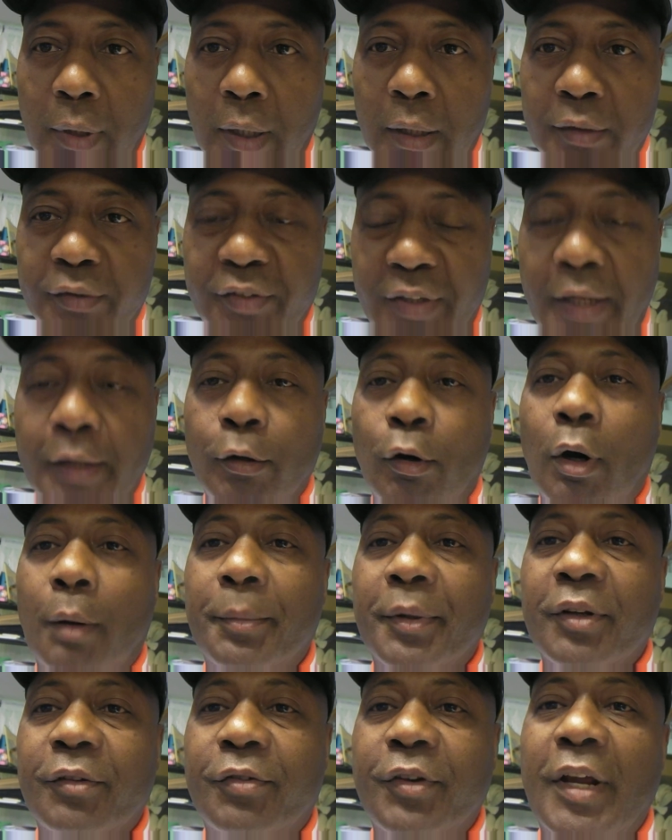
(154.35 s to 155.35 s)
St.
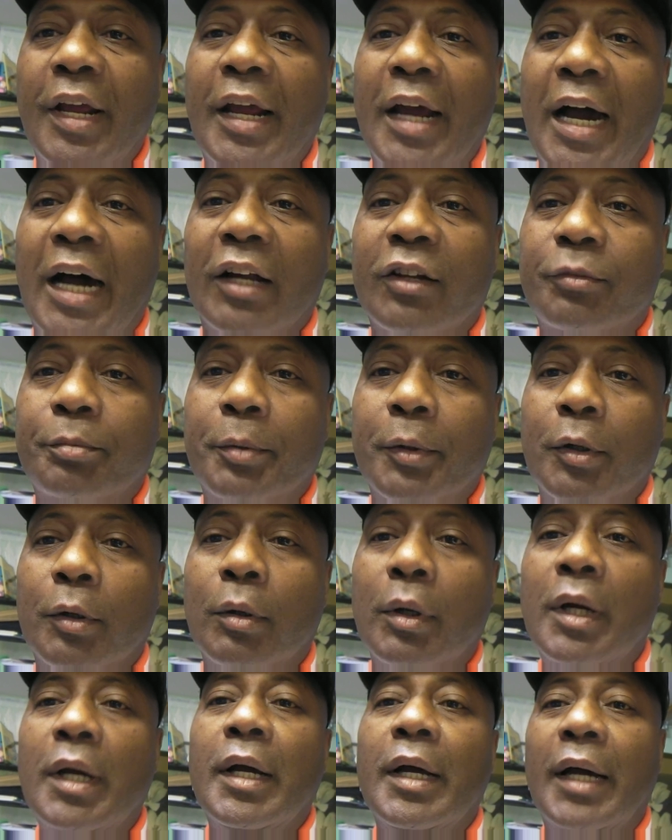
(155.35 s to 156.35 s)
Albans VA
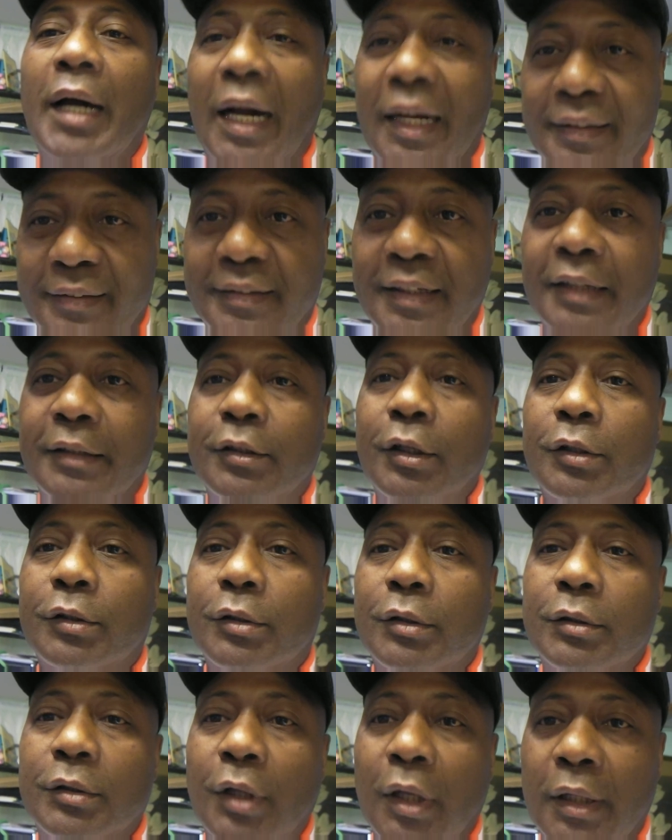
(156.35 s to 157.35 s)
Hospital. I sent the
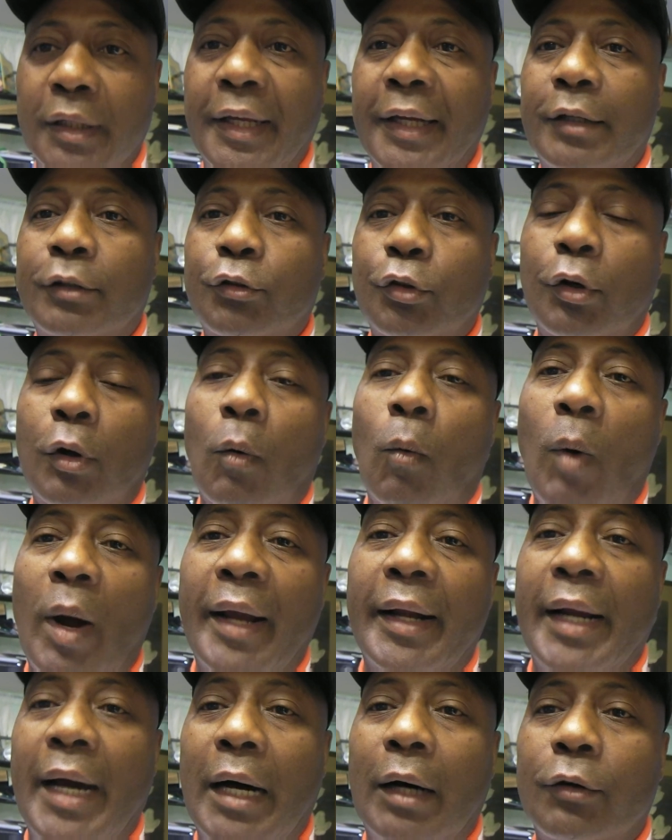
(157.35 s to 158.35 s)
link to the
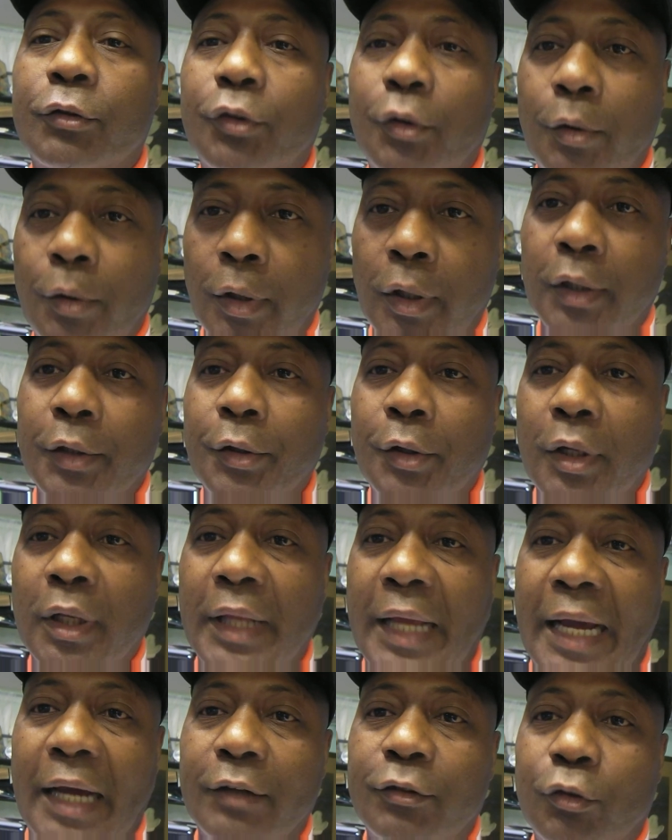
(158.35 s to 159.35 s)
White House earlier
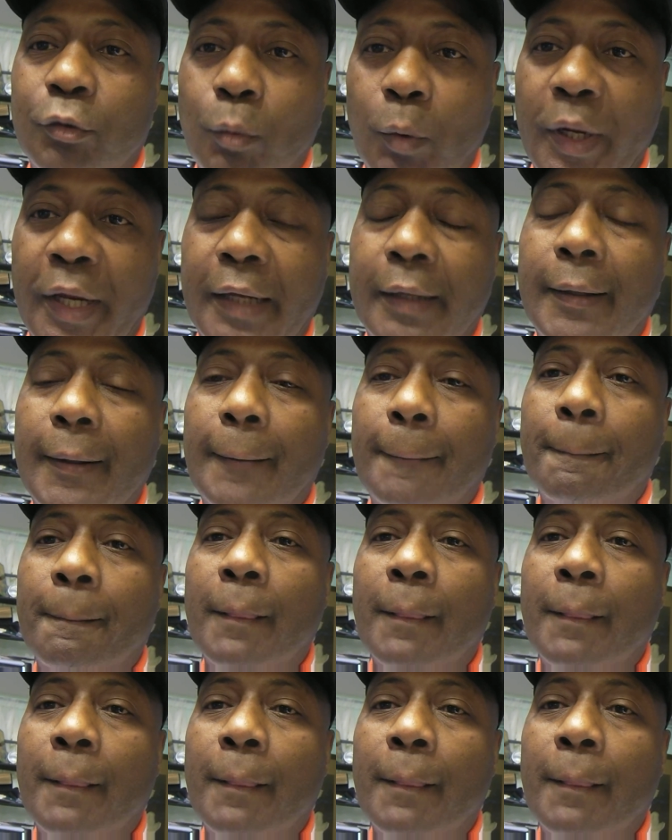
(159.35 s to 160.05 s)
last week.